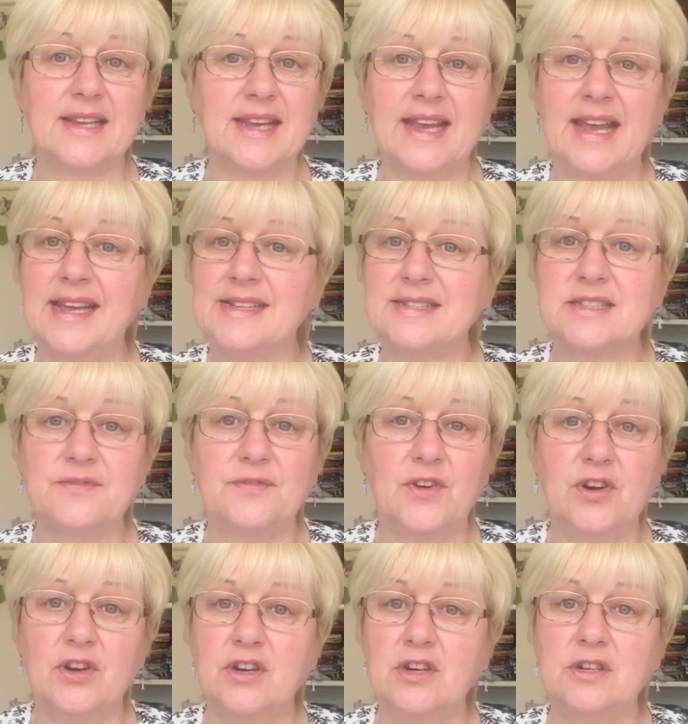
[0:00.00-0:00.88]
kits
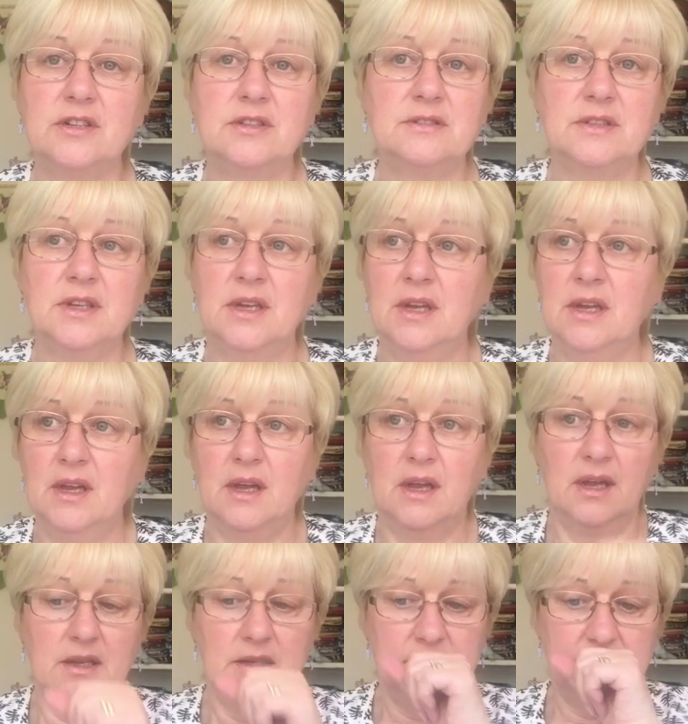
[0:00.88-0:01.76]
for.
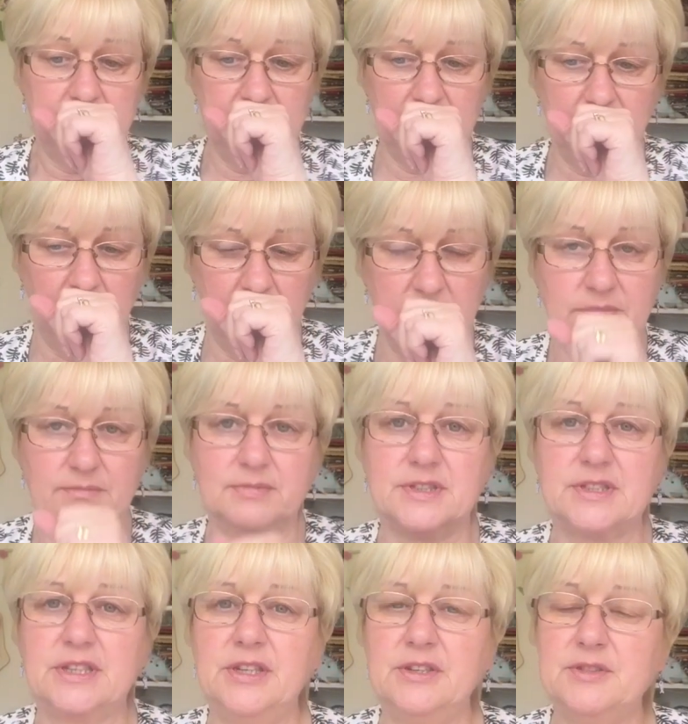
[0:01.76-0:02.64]

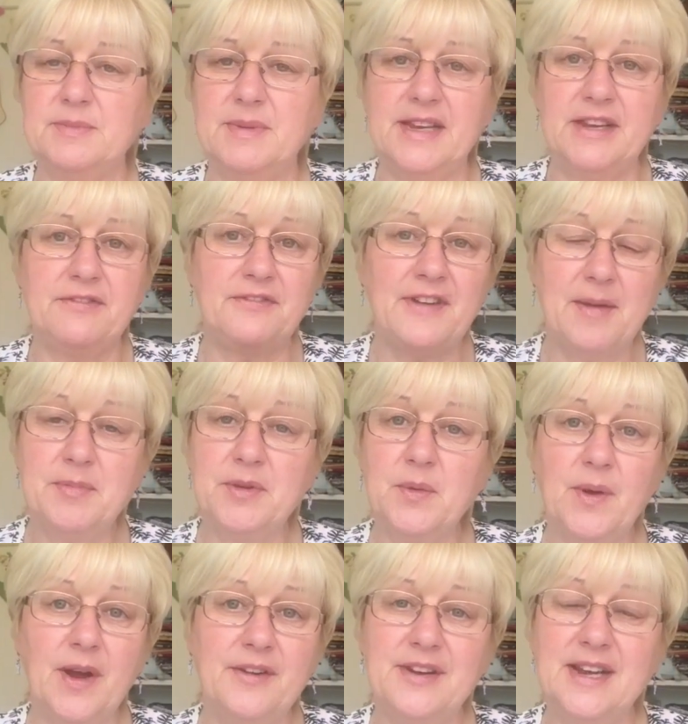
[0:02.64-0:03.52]
excuse me,
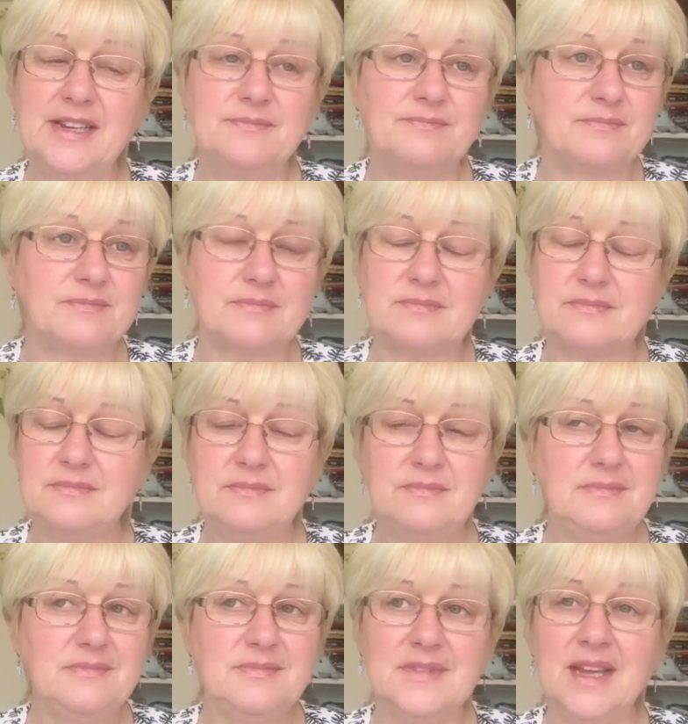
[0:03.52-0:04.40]
February.
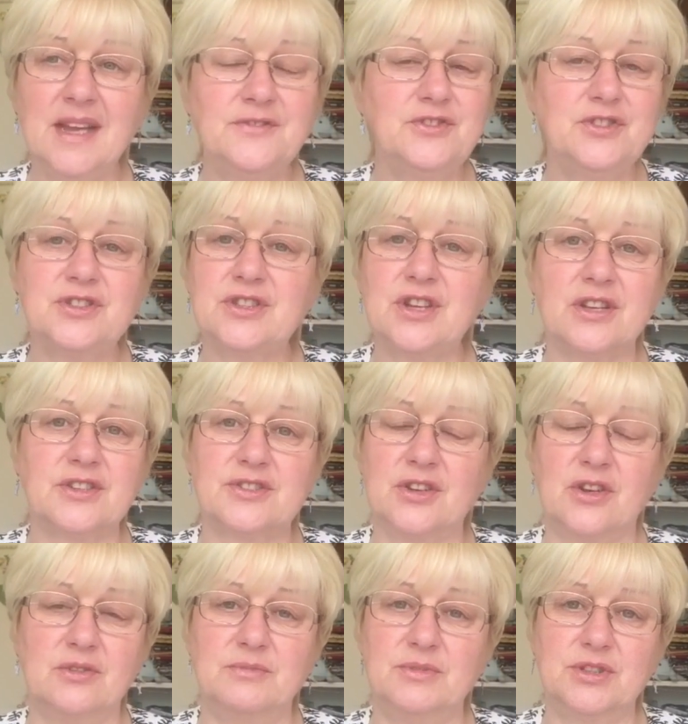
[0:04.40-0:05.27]
I've just got
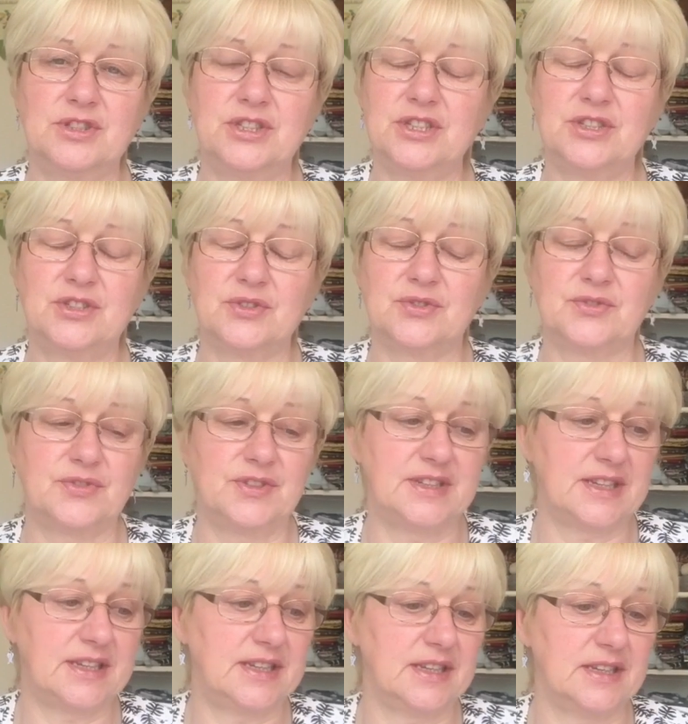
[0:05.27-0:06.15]
so much, it's just
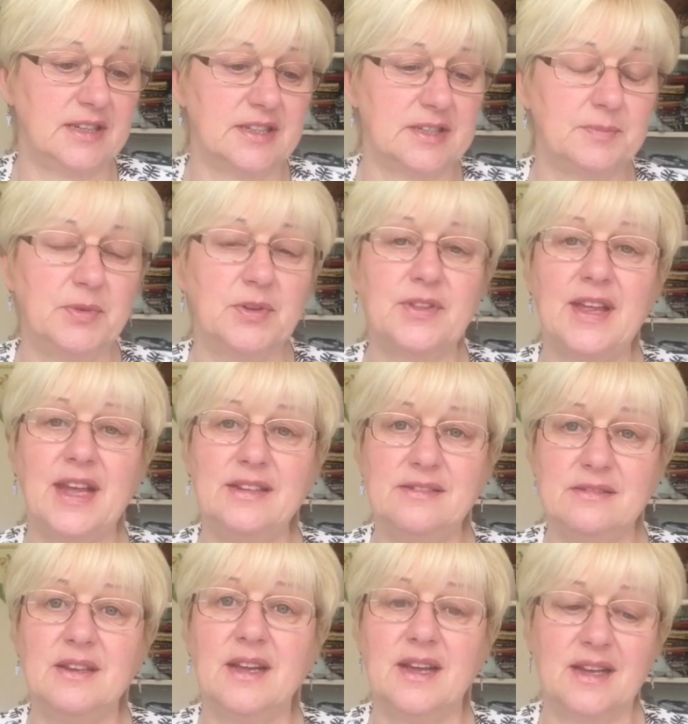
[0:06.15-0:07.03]
ridiculous. But
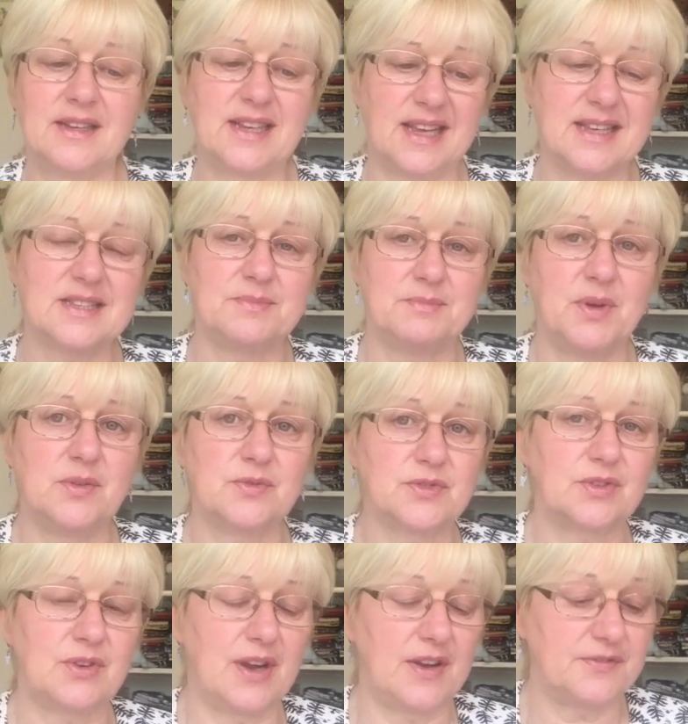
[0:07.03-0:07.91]
then I guess
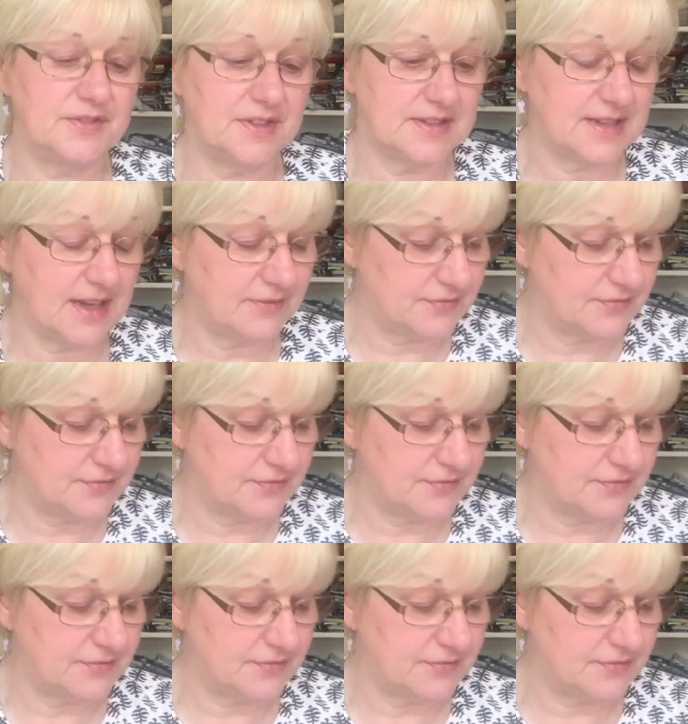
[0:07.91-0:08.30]
most crafters have,